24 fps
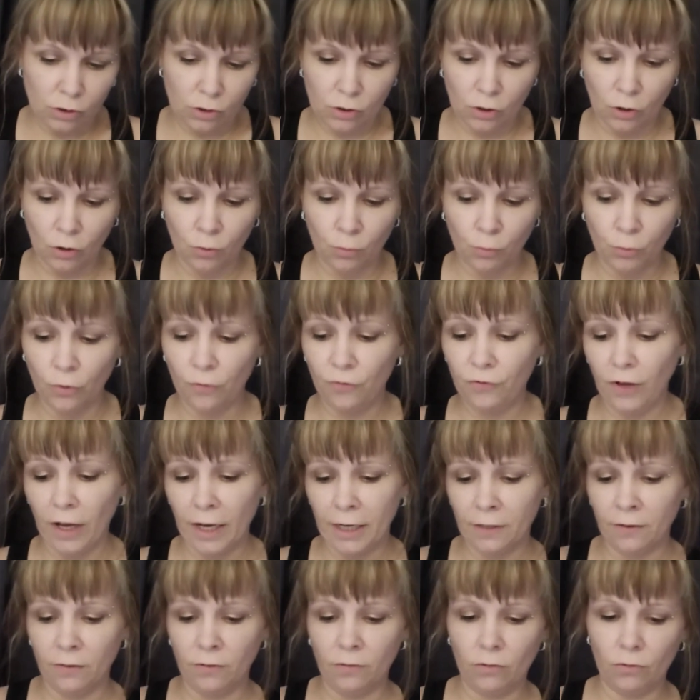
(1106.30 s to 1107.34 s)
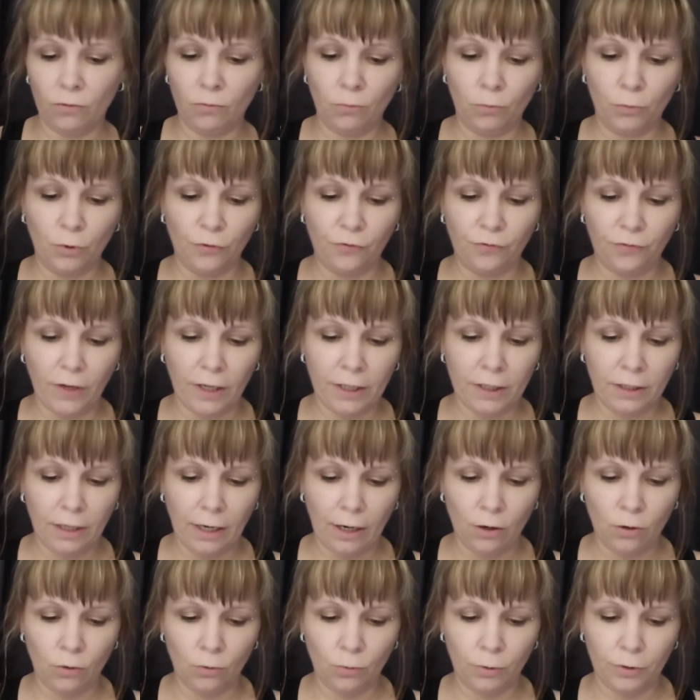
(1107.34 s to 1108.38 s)
So we'll find
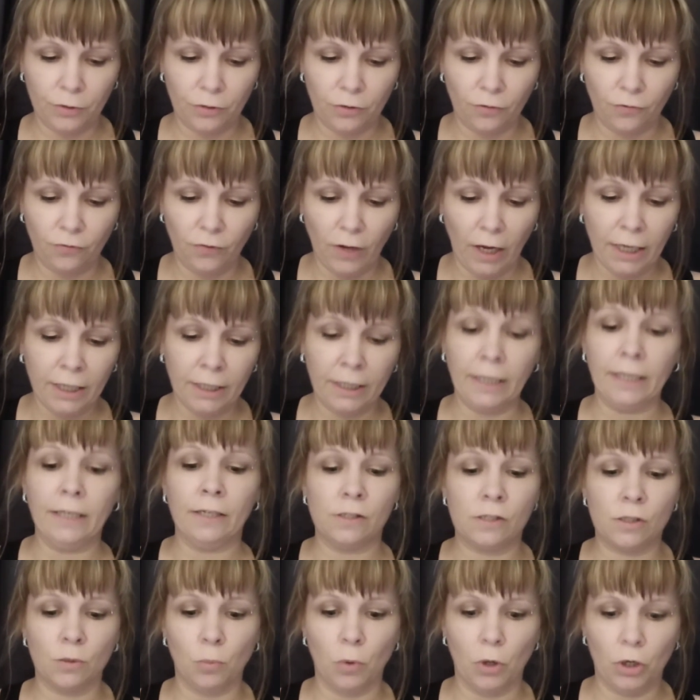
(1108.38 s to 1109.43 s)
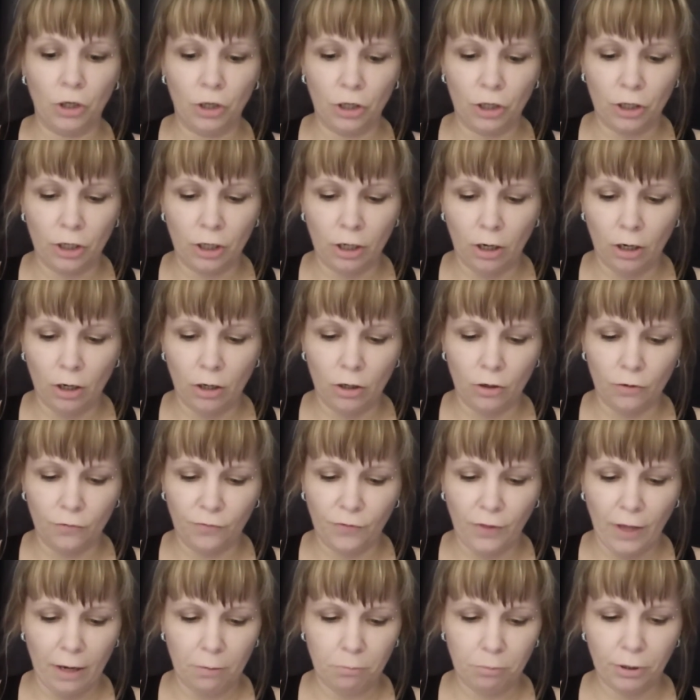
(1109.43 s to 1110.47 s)
out what the findings were of
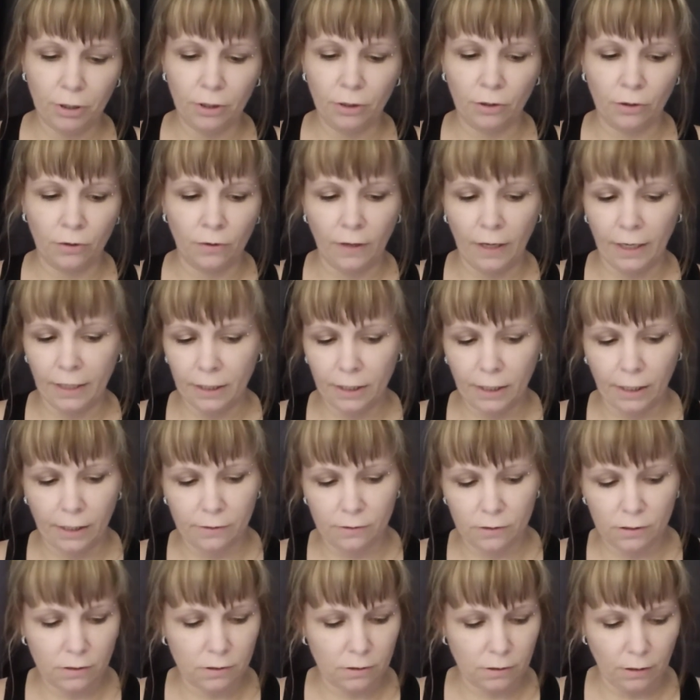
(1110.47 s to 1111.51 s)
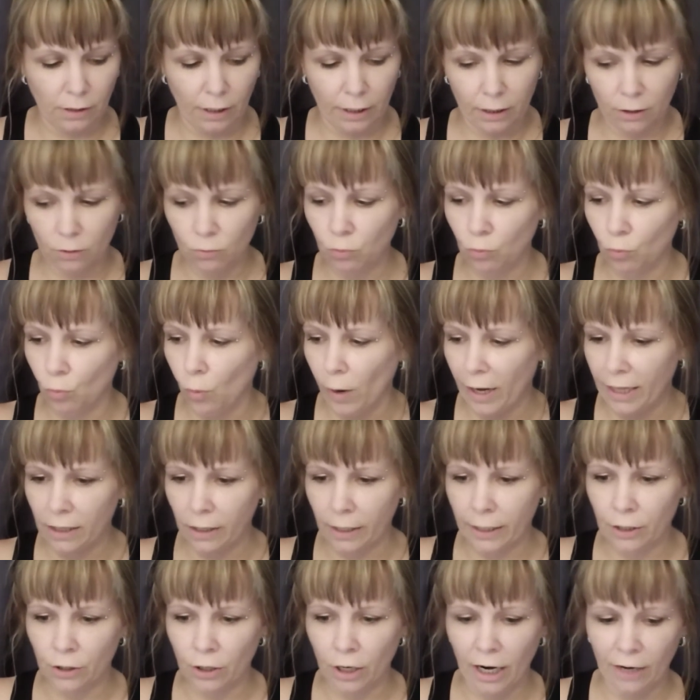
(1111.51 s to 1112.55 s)
that pill, I guess, like way
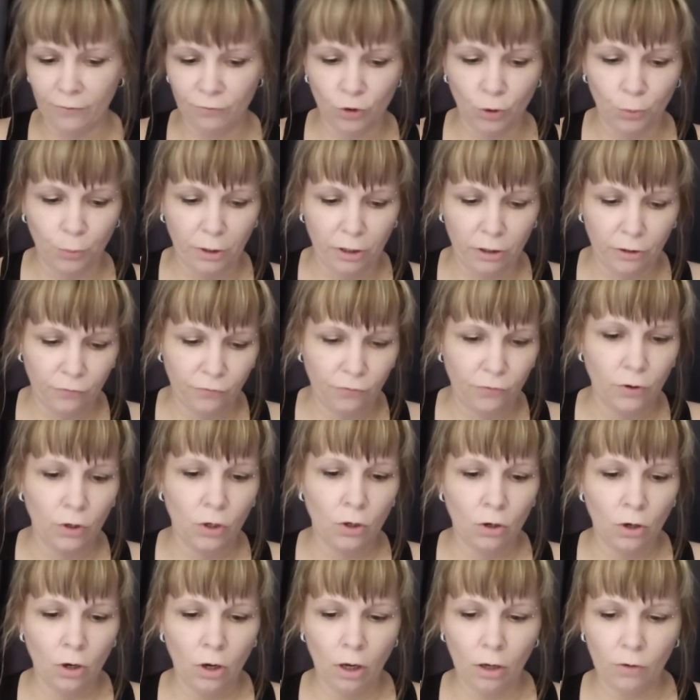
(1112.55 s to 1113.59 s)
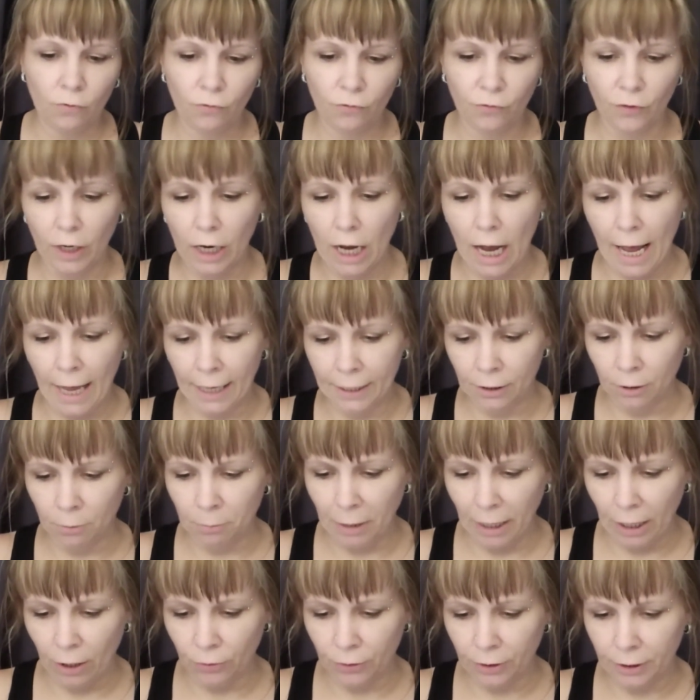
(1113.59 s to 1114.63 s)
later after we have forgotten
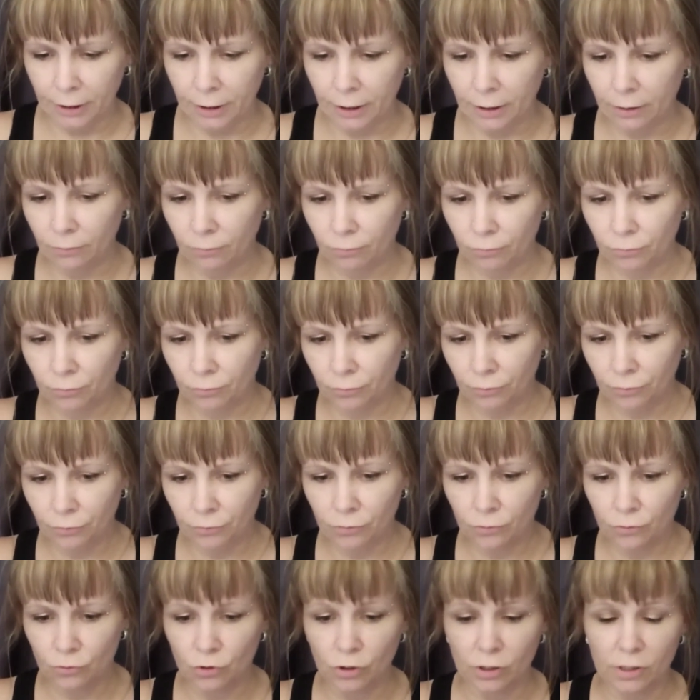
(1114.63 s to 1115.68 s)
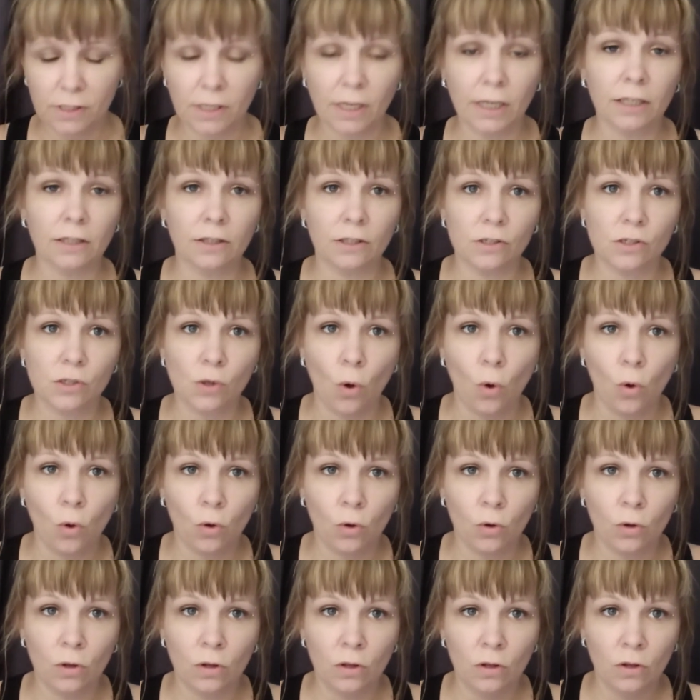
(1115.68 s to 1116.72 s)
about it, just like this
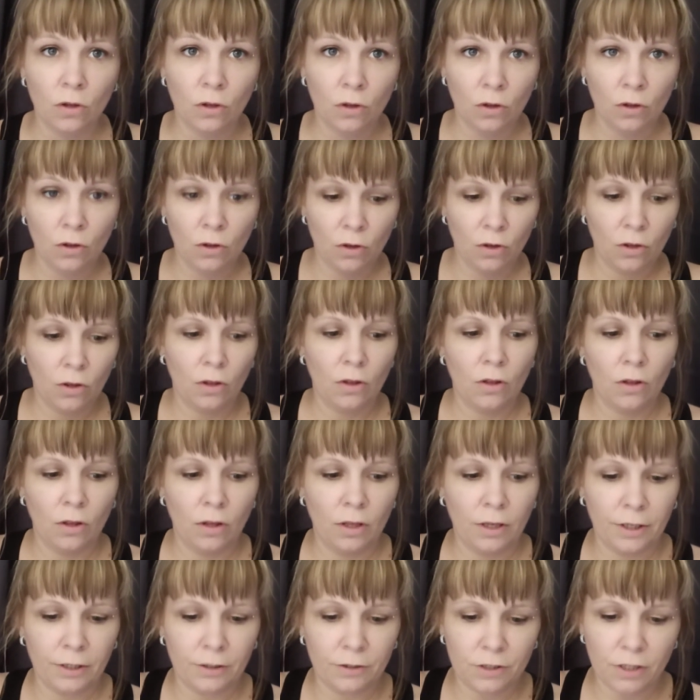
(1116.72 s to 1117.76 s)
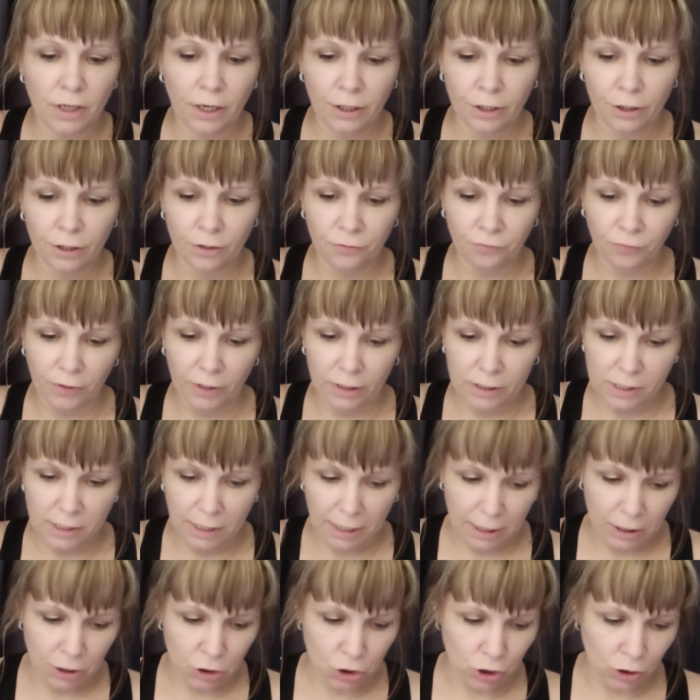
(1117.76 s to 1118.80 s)
whole entire
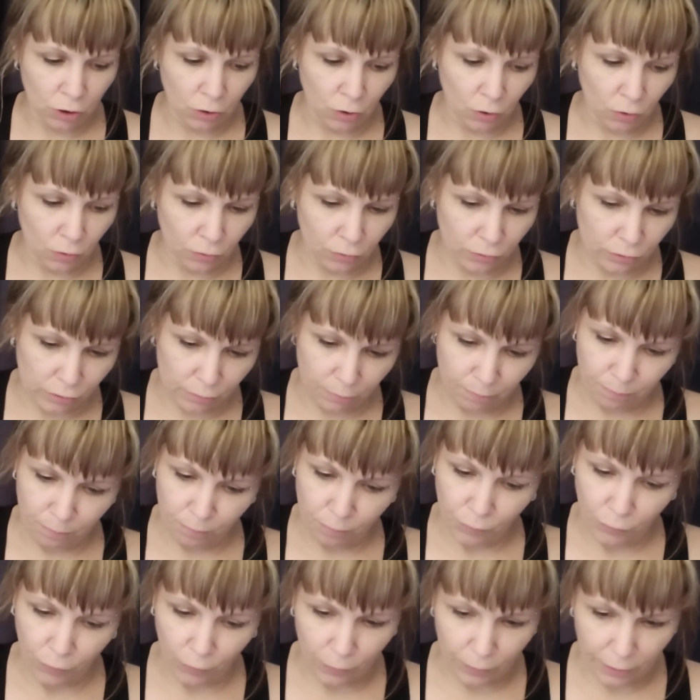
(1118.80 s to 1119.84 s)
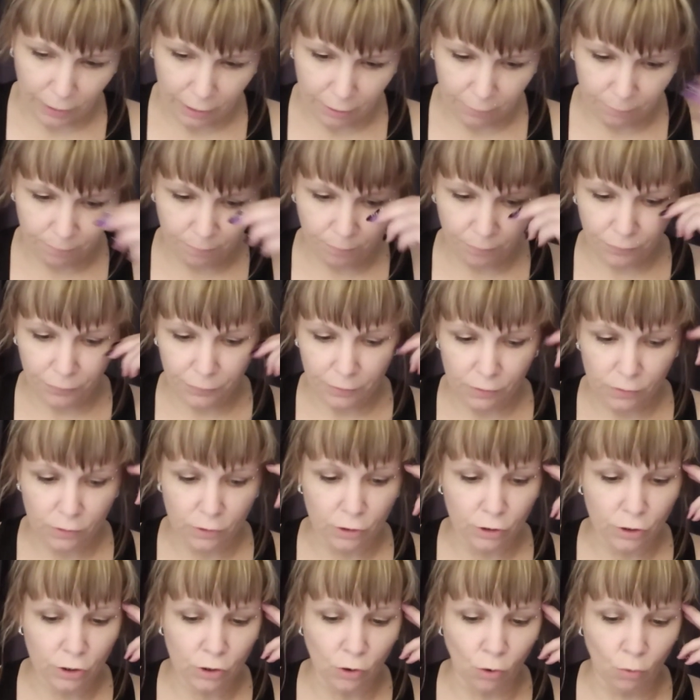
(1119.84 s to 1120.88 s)
investigation goes. Okay, so
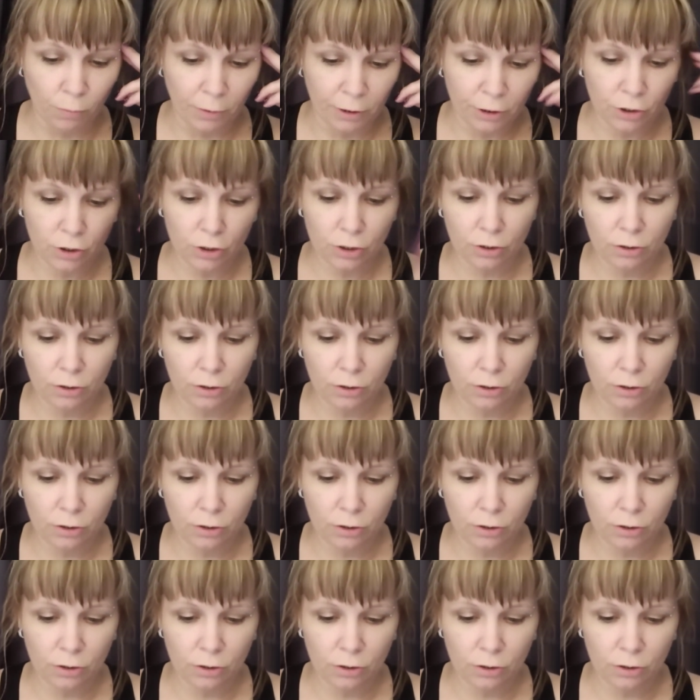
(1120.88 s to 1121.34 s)
there's so much